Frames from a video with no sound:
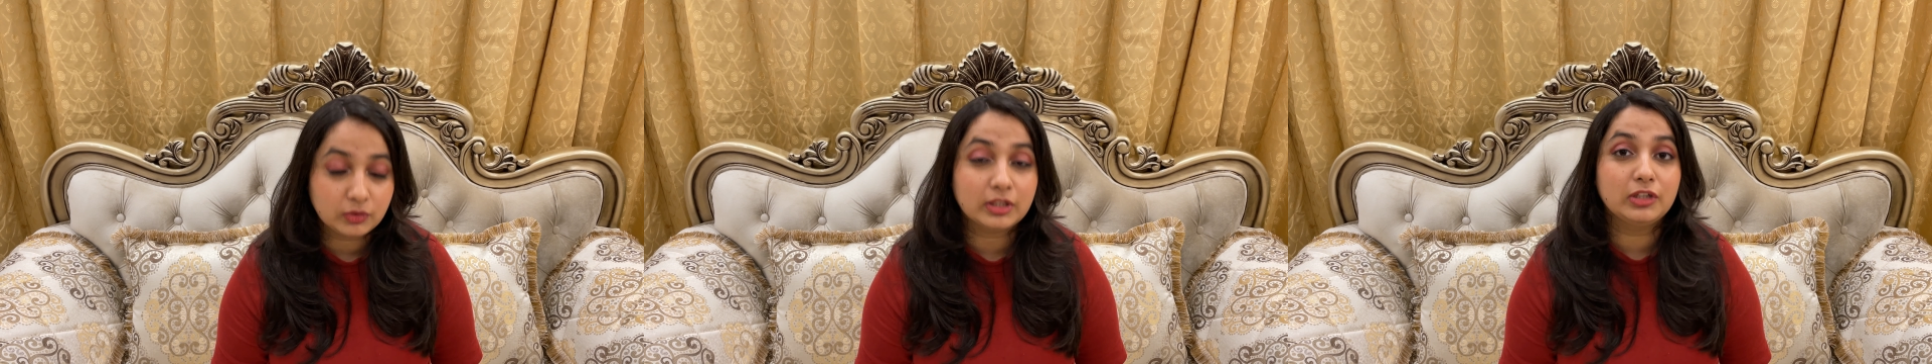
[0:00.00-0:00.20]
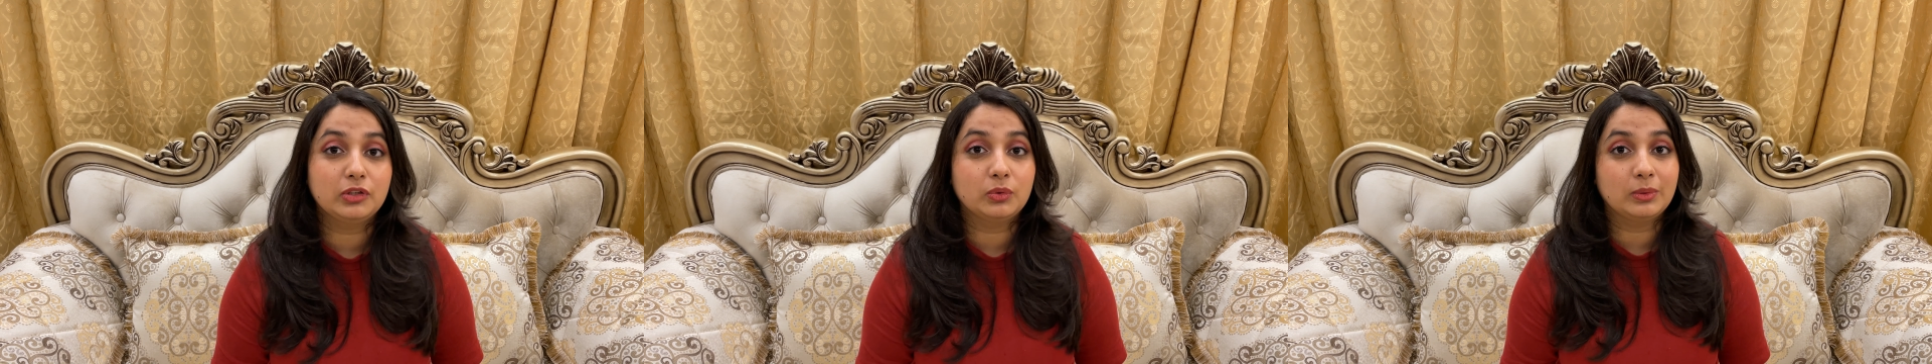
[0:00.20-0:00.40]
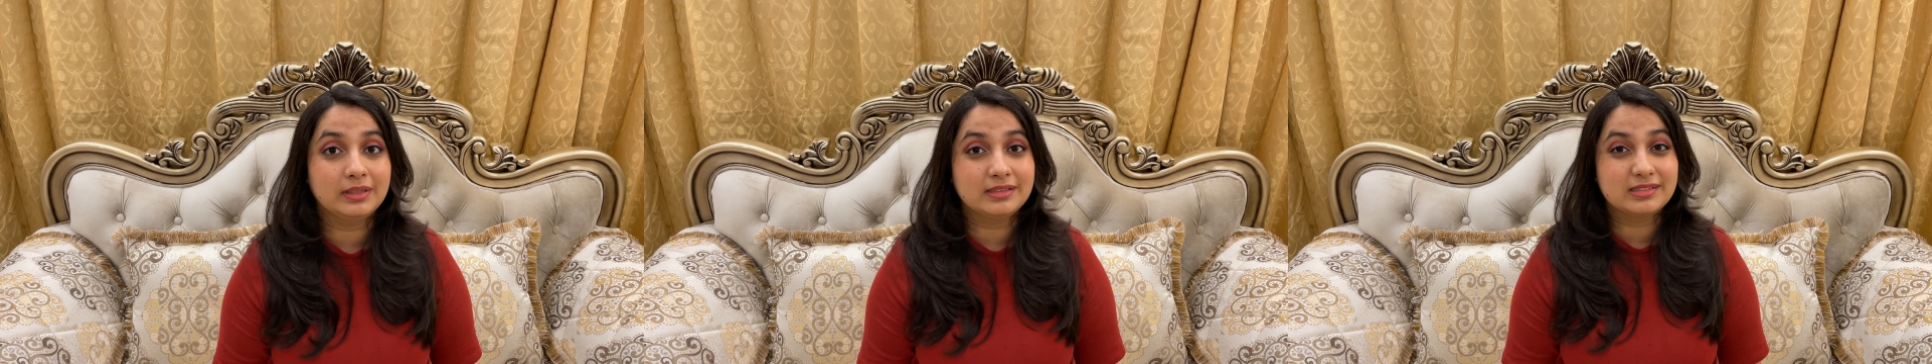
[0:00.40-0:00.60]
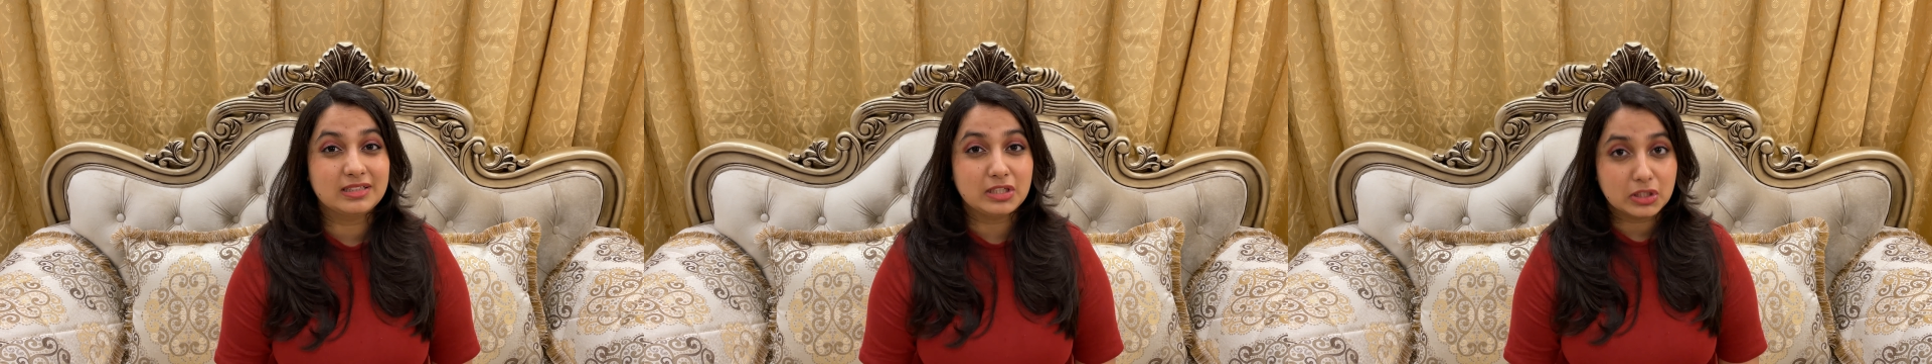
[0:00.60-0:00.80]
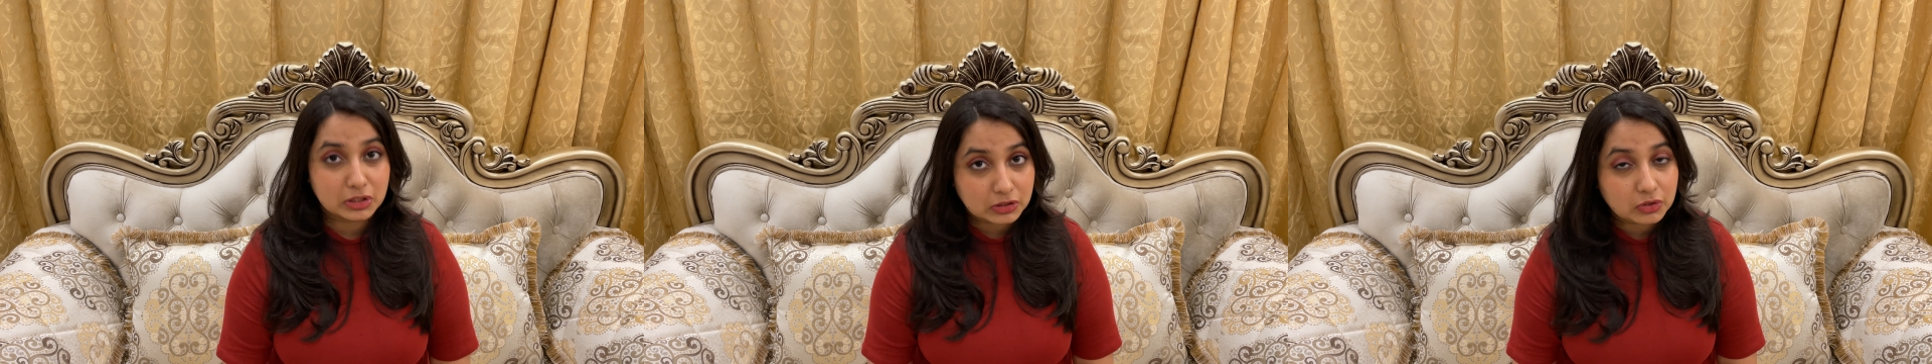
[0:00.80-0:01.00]
you can do is
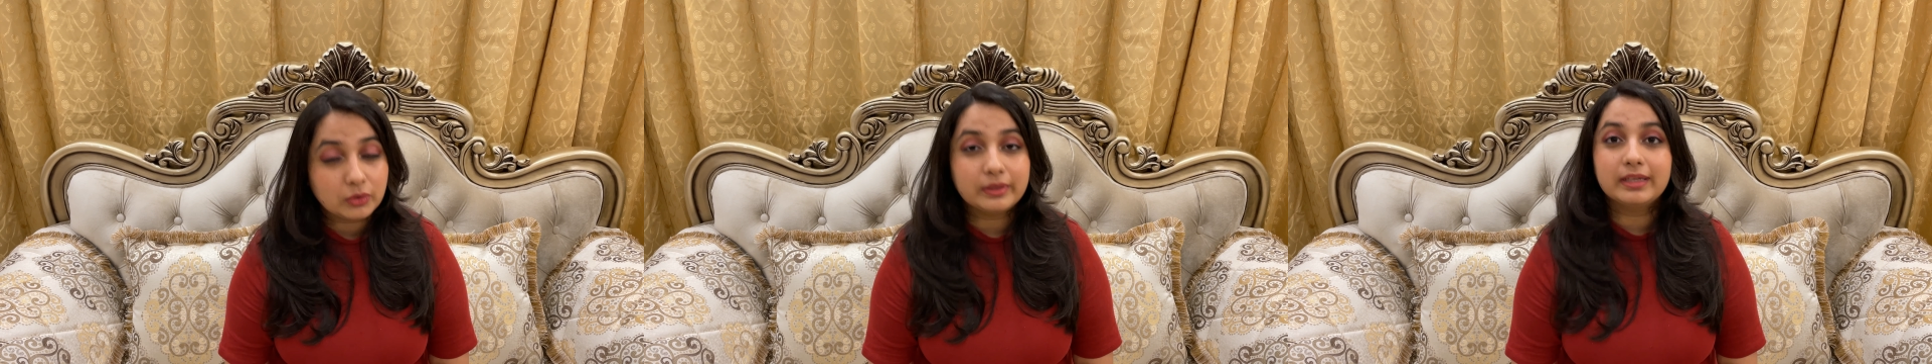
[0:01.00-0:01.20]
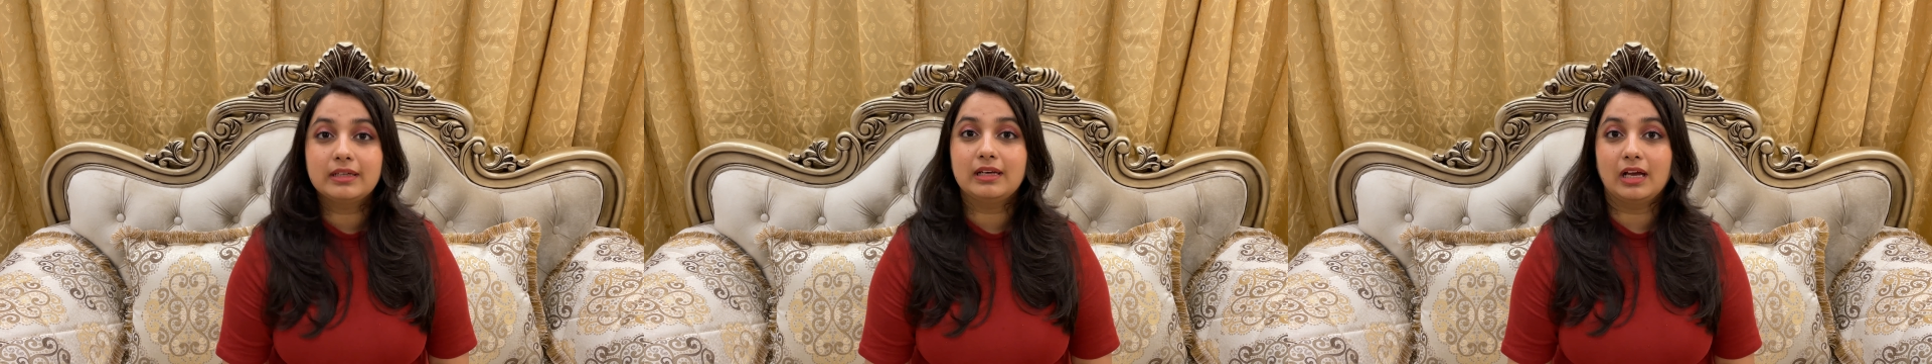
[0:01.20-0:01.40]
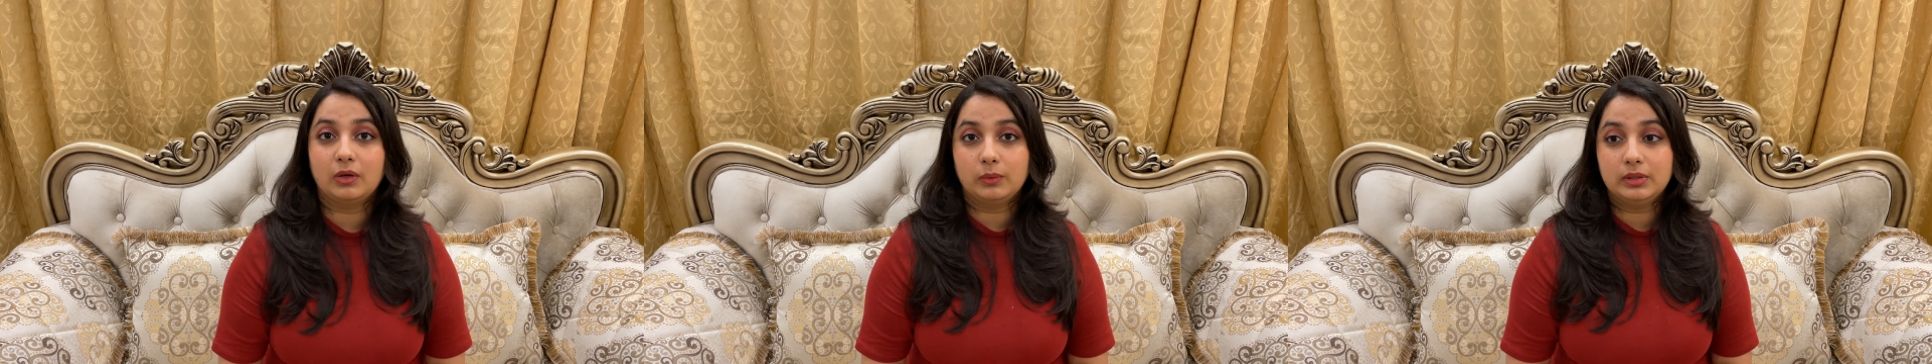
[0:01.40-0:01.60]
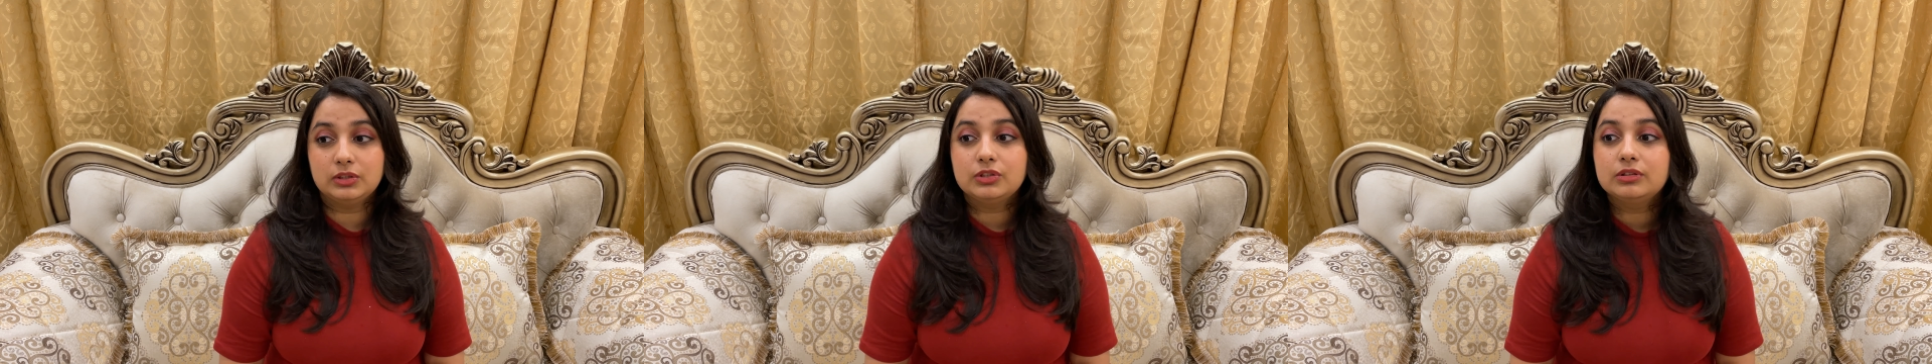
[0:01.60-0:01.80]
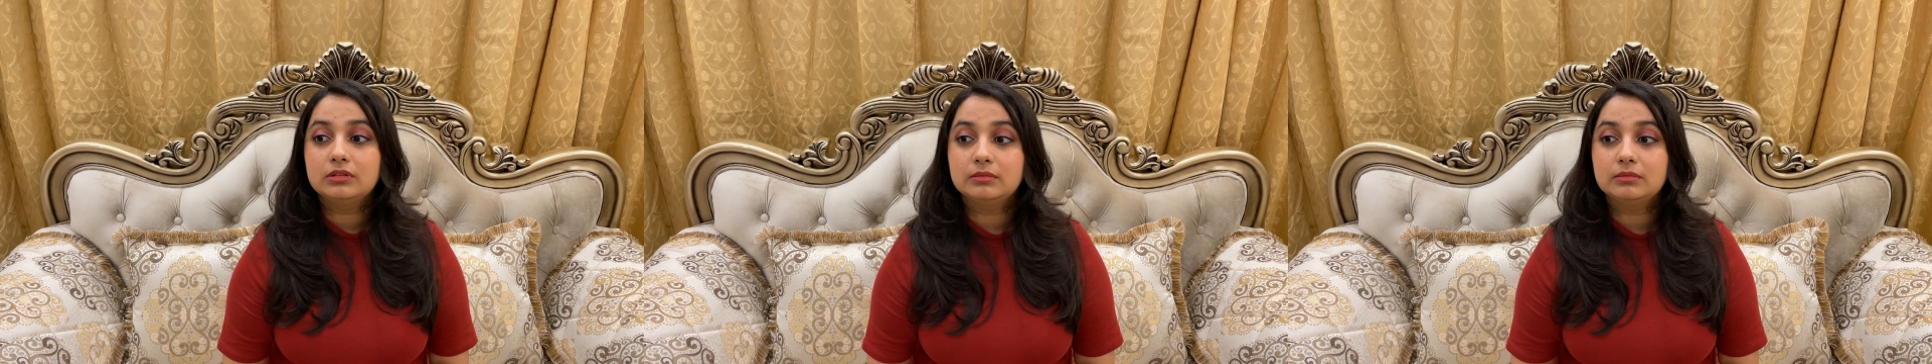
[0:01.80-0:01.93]
learn Korean language